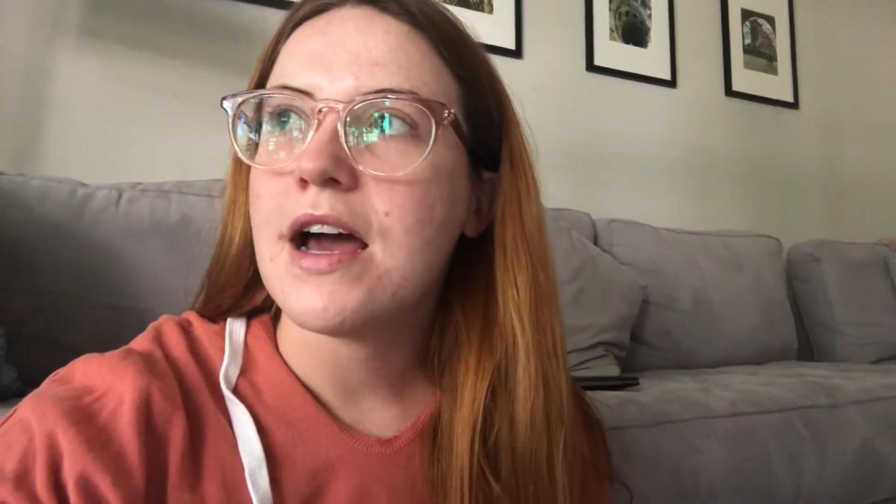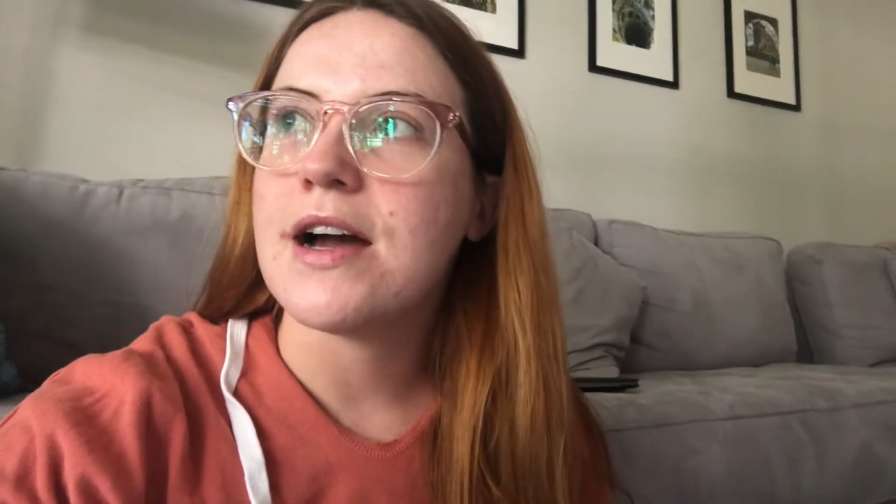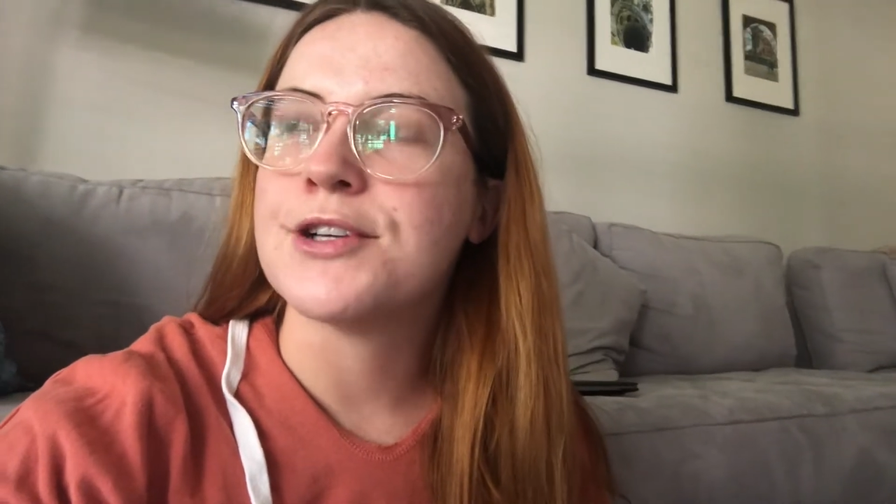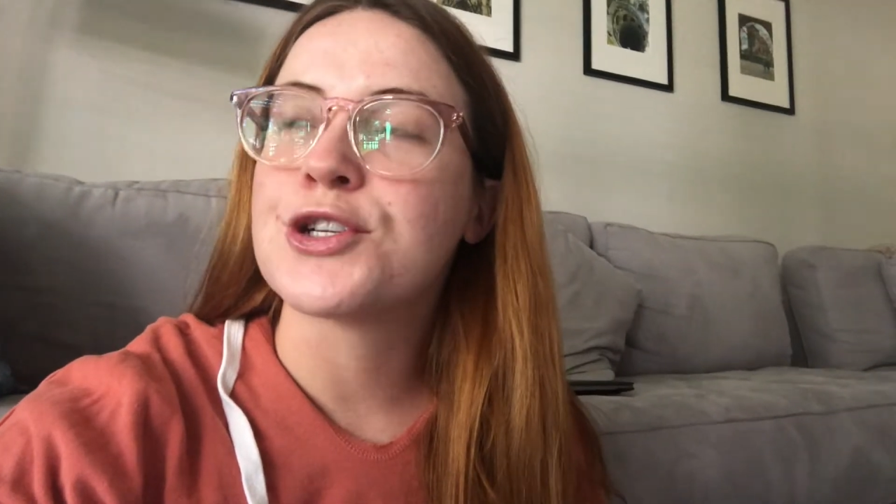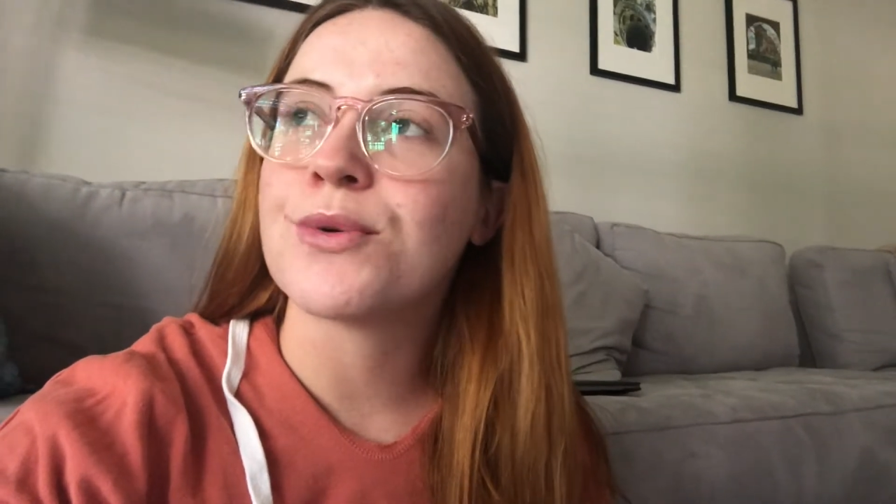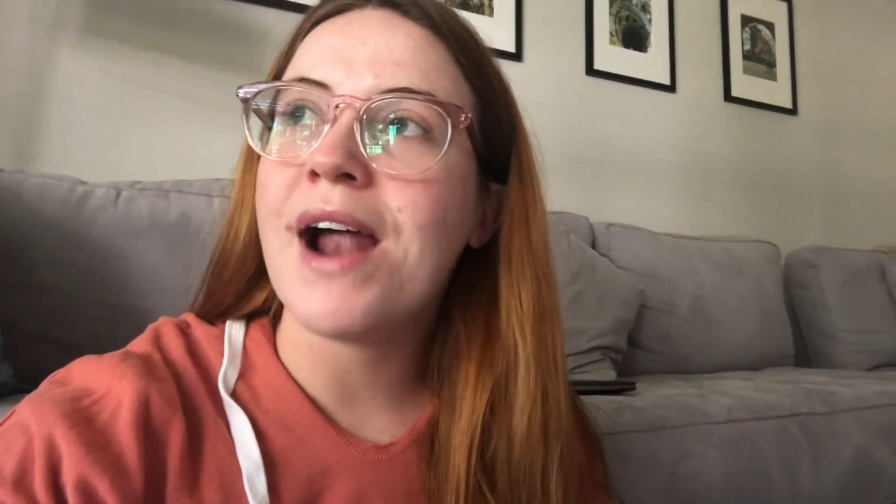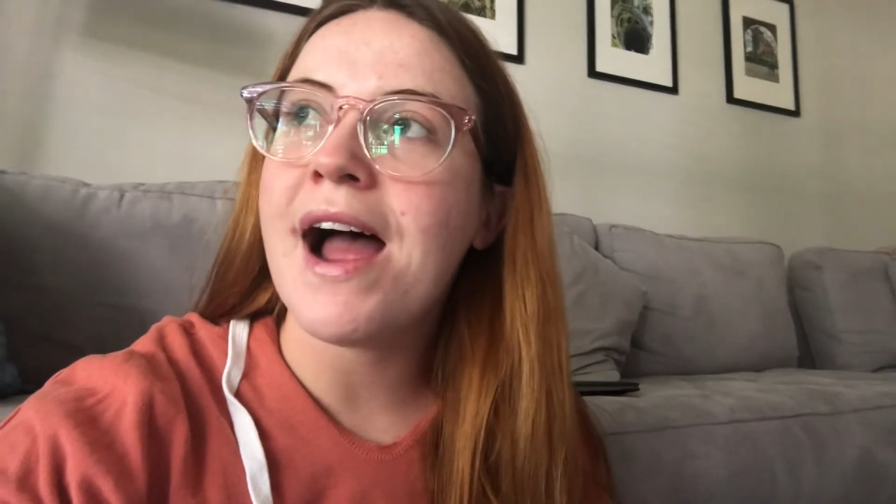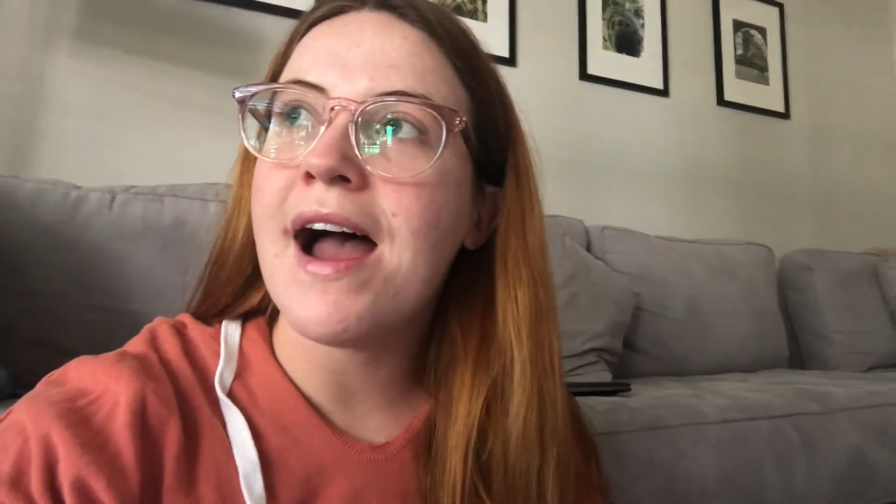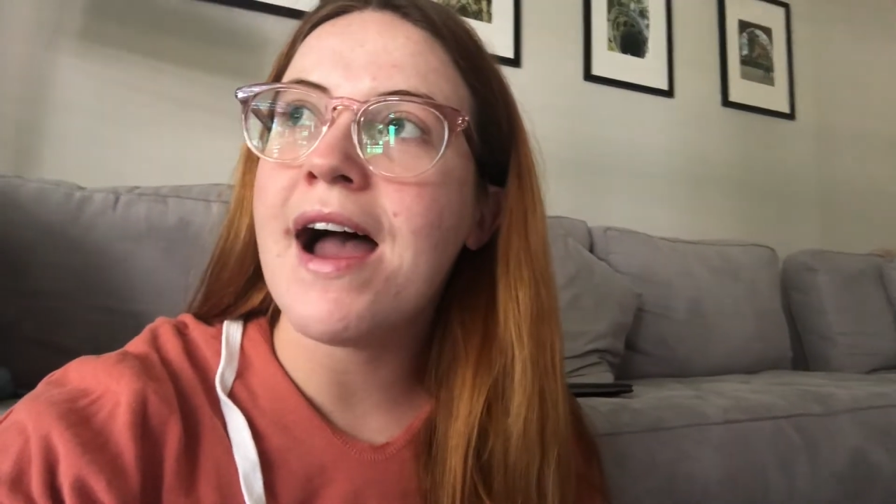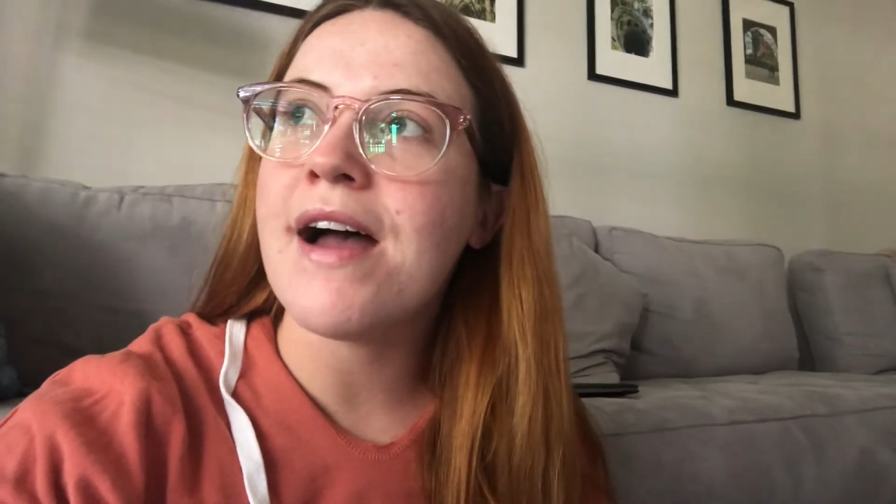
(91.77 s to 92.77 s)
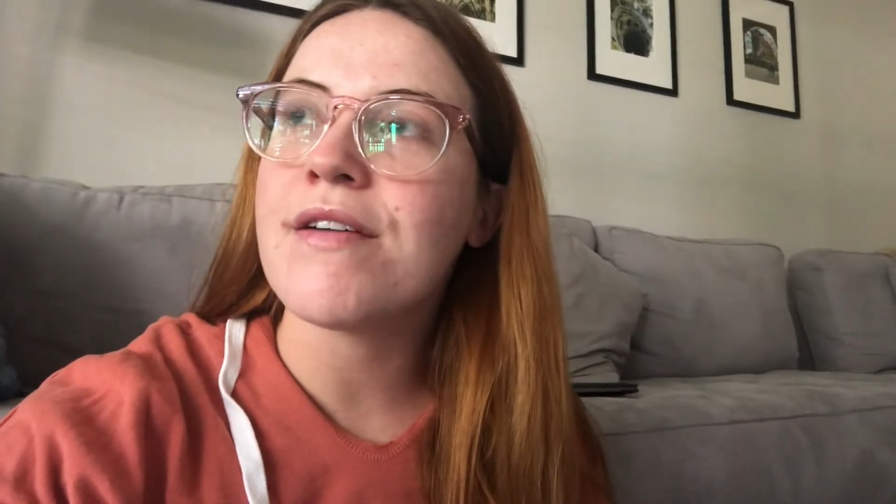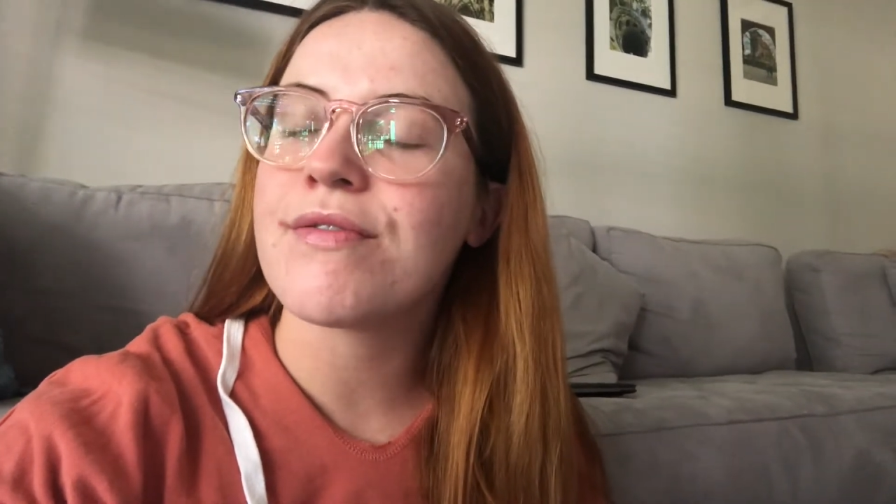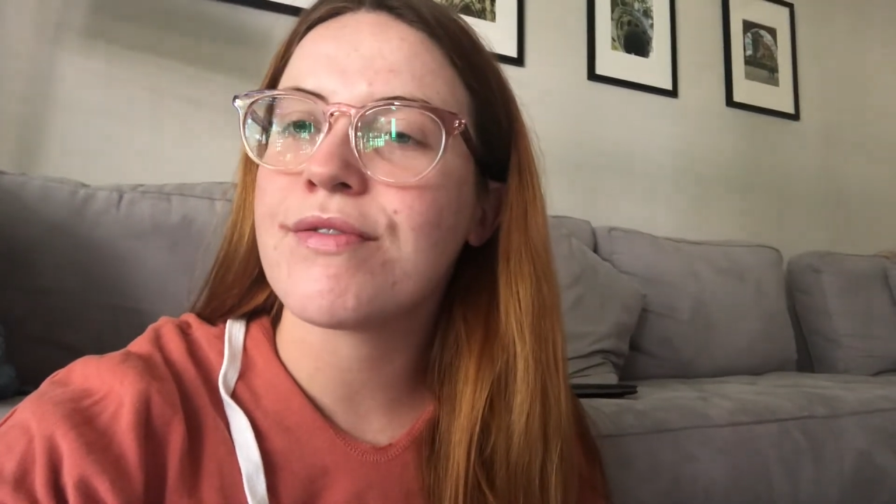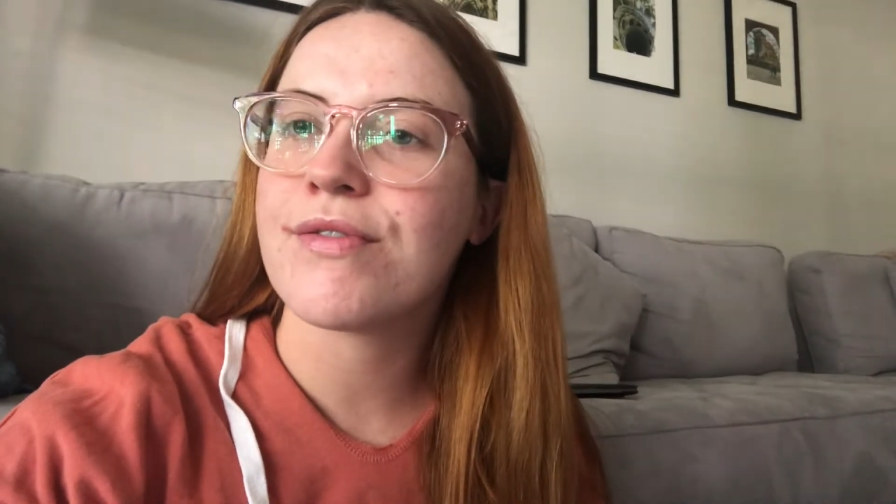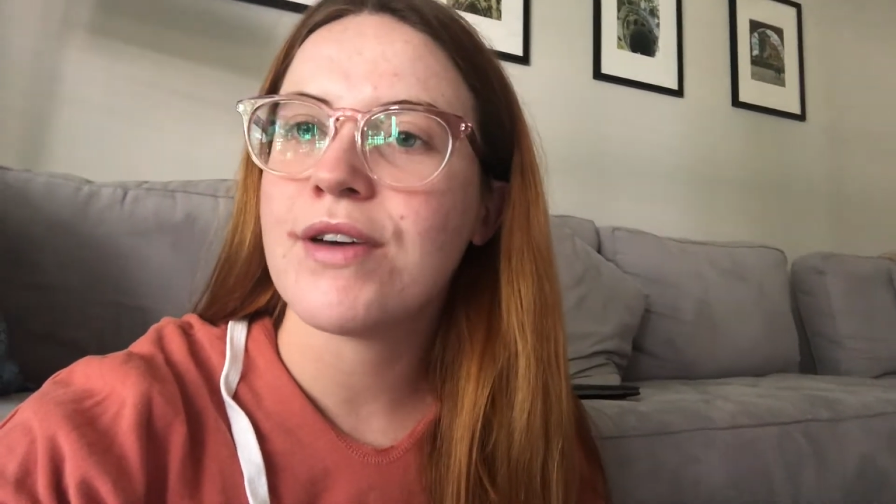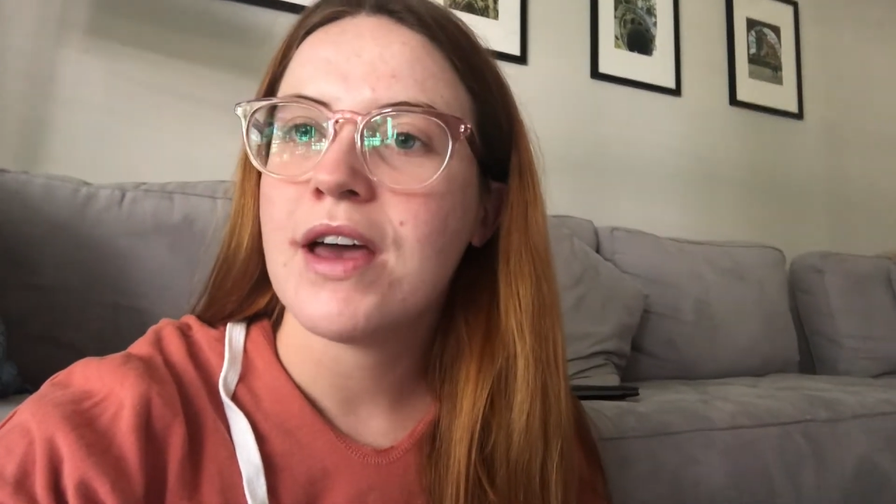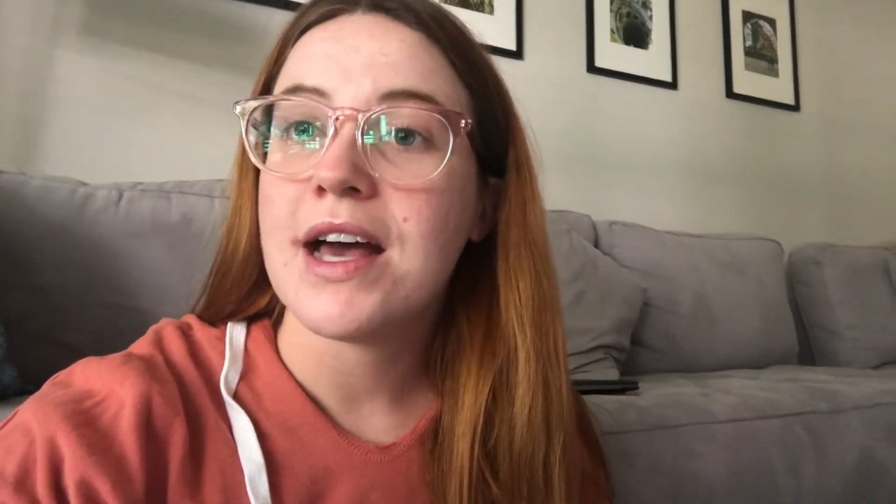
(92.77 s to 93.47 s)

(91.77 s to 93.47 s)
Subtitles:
a giraffe,